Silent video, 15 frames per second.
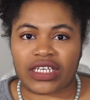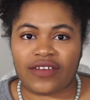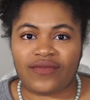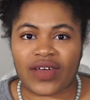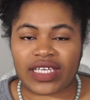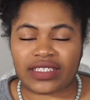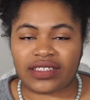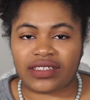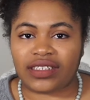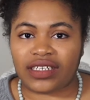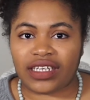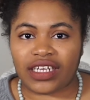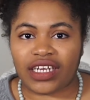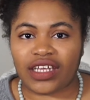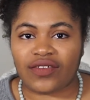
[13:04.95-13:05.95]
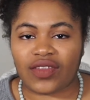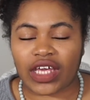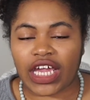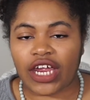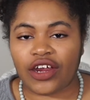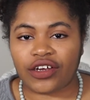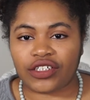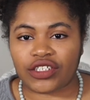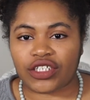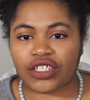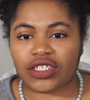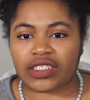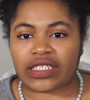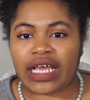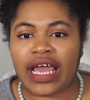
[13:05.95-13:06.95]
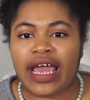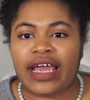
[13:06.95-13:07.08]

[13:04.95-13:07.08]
invested in any of the characters.